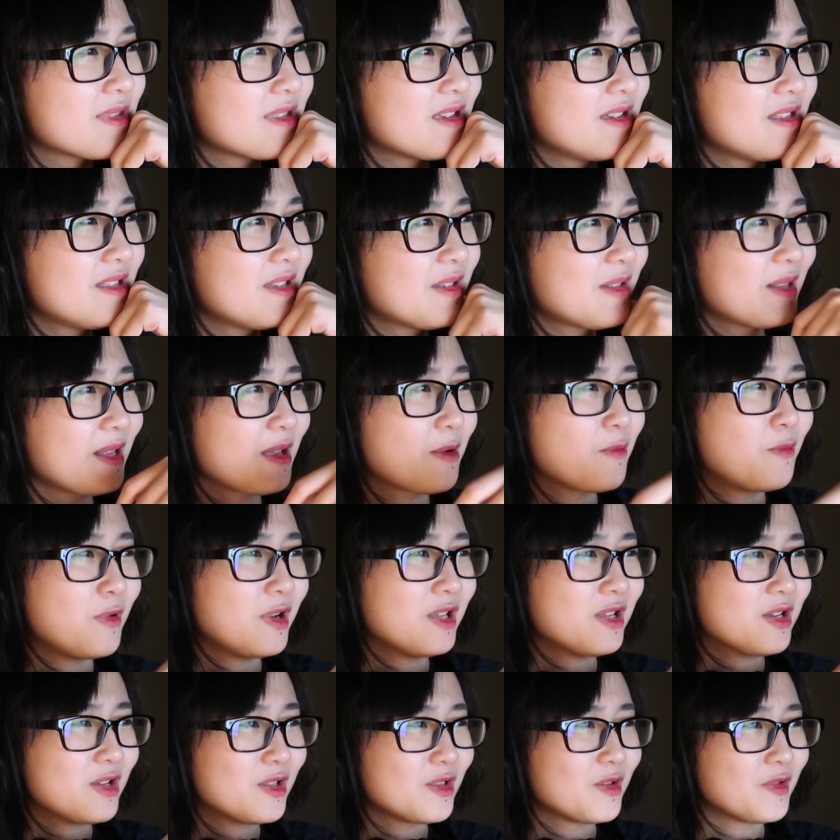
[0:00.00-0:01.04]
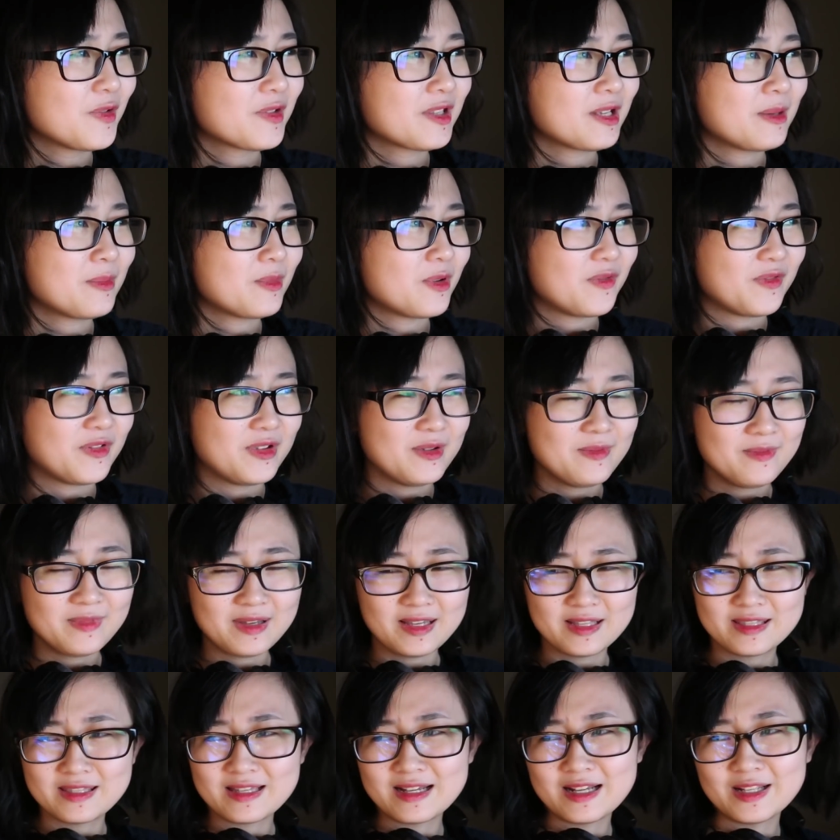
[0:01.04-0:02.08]
And there's like one close up of him
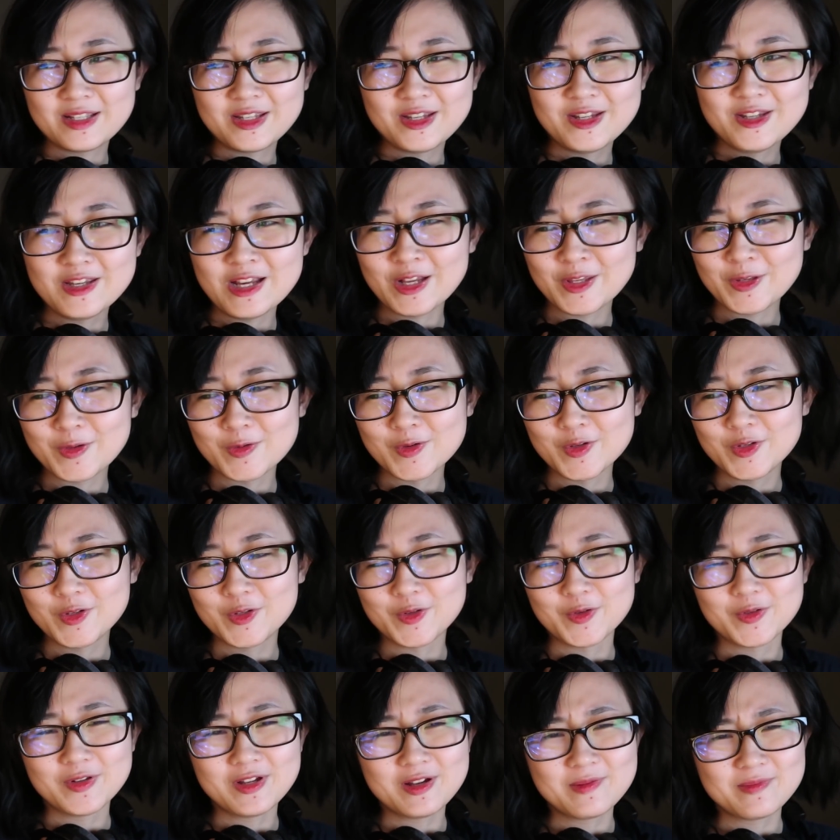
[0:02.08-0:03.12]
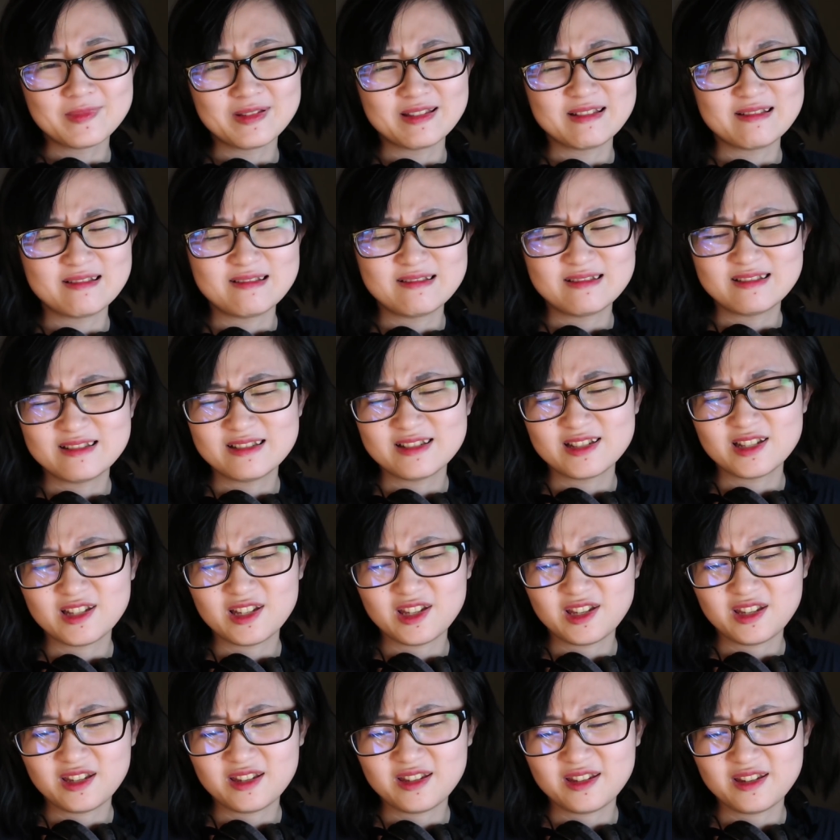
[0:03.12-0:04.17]
like touching Yasuo's shoulder. I'm like, oh
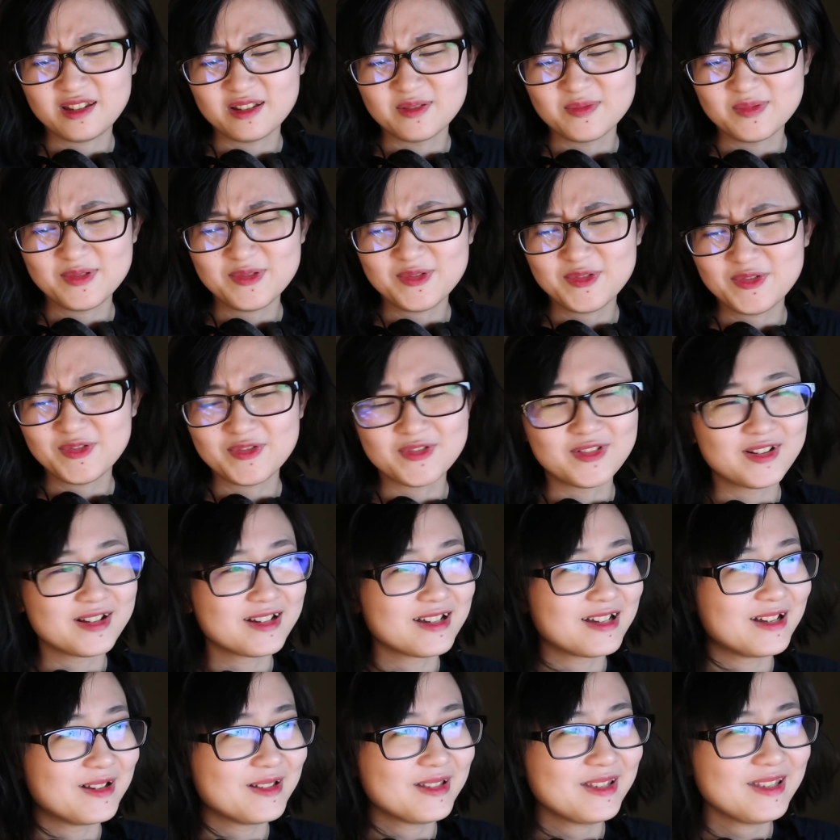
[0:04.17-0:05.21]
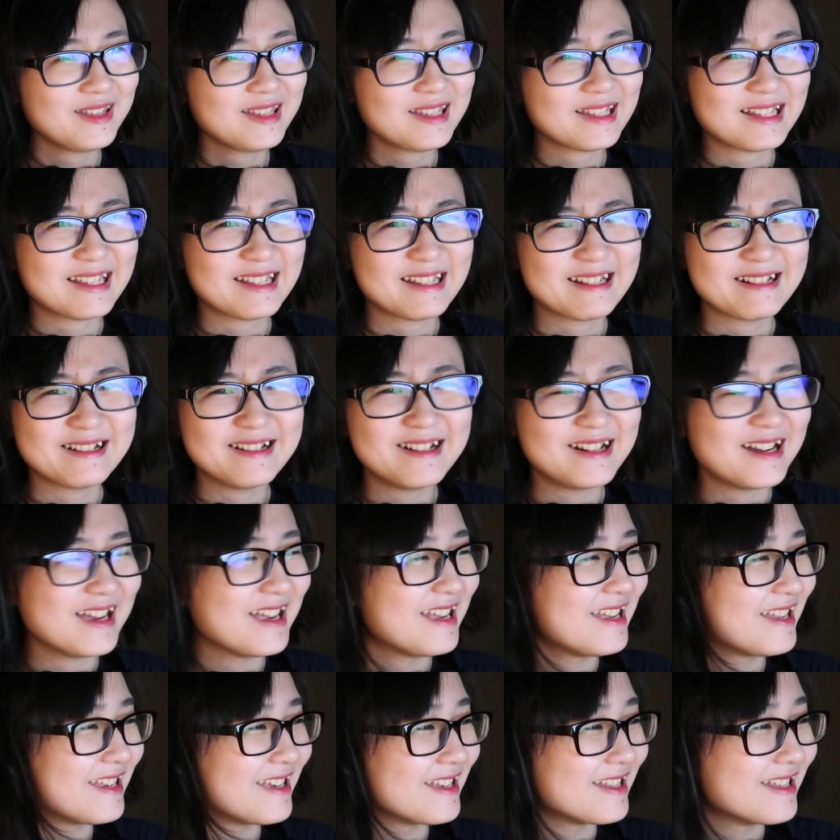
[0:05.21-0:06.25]
shit, fuck. I
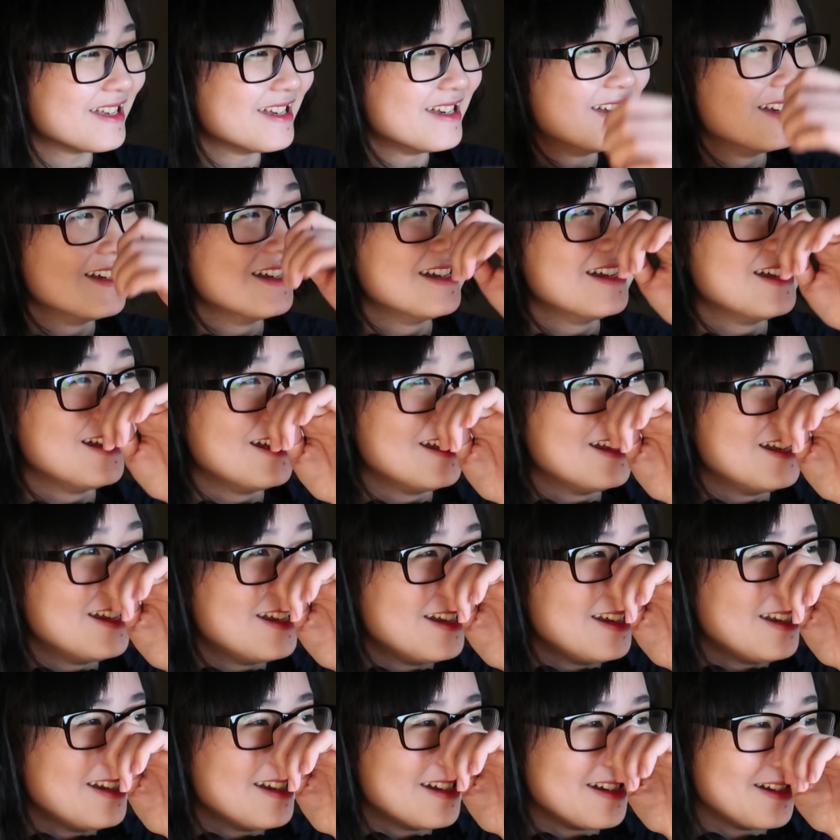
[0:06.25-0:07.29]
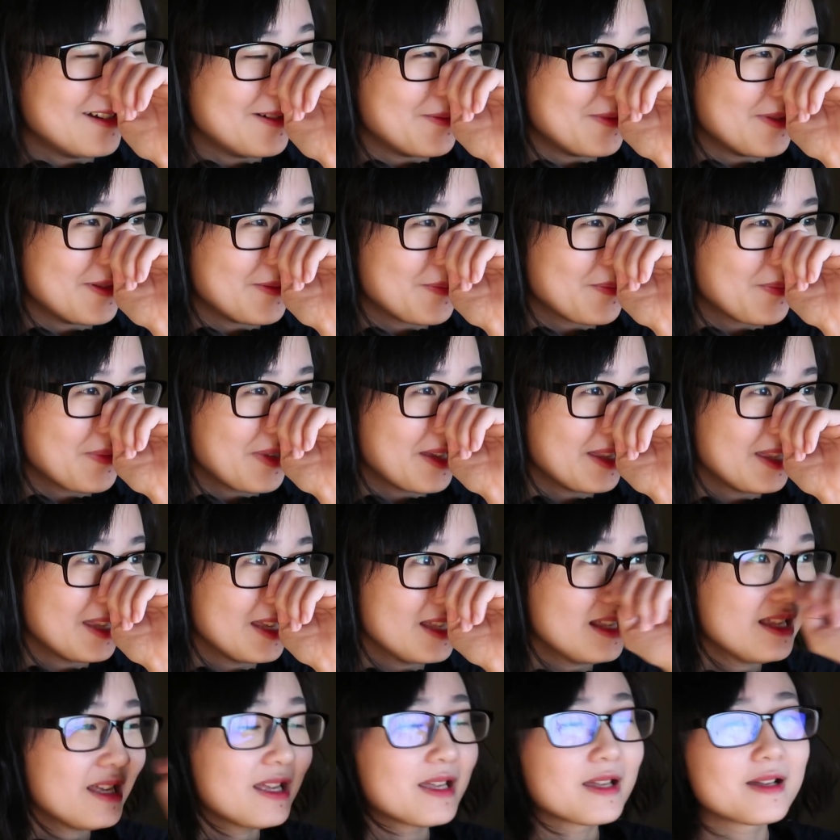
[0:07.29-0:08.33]
hate it. Oh man. And
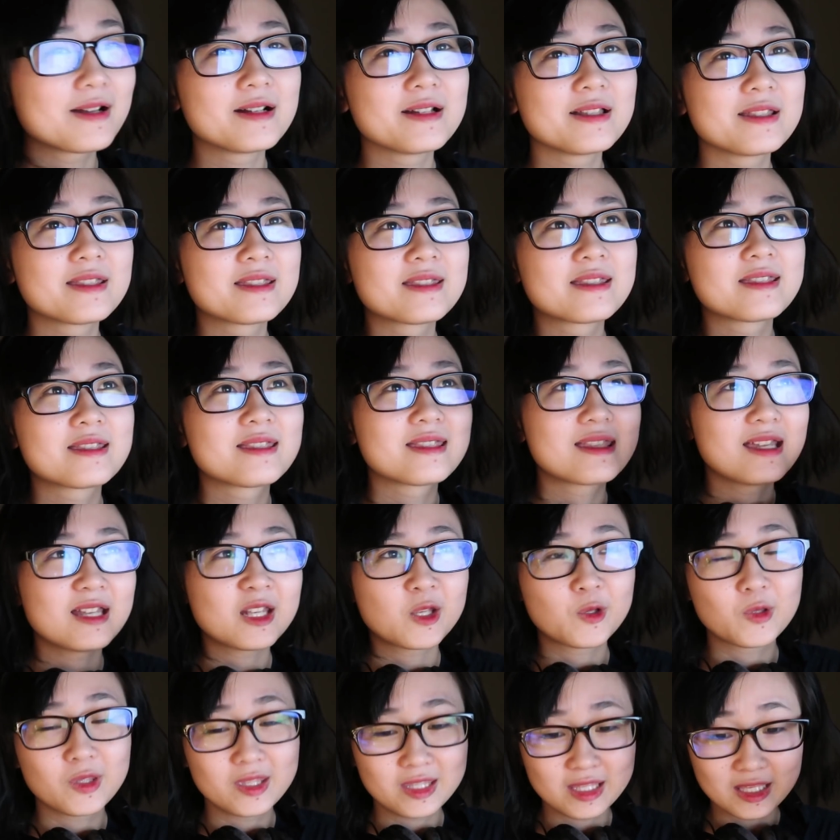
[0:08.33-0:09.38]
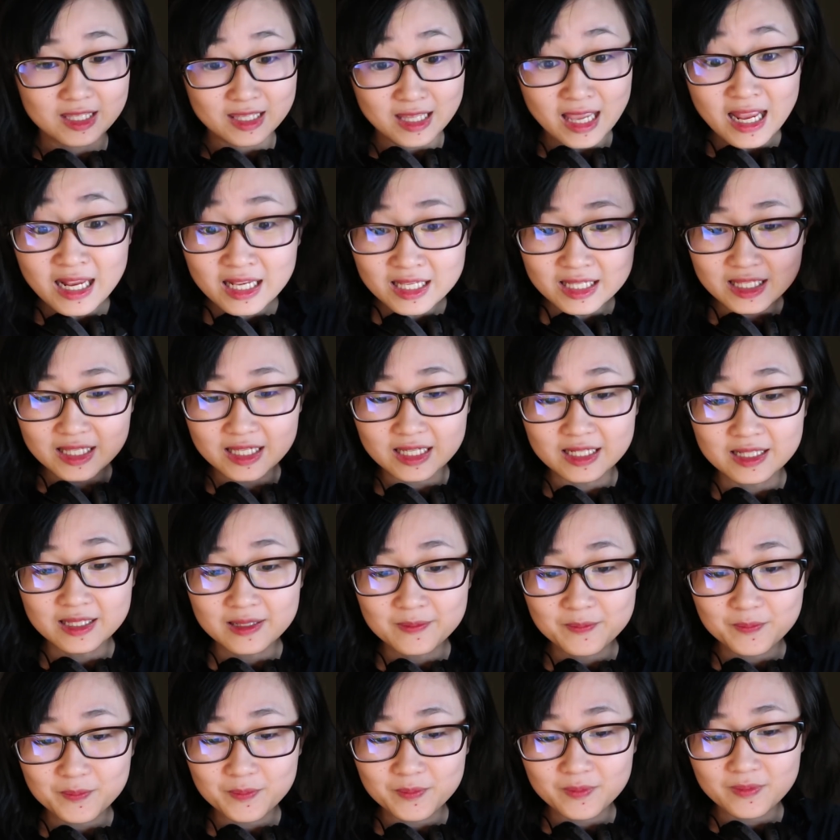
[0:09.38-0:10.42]
then like there's the next scene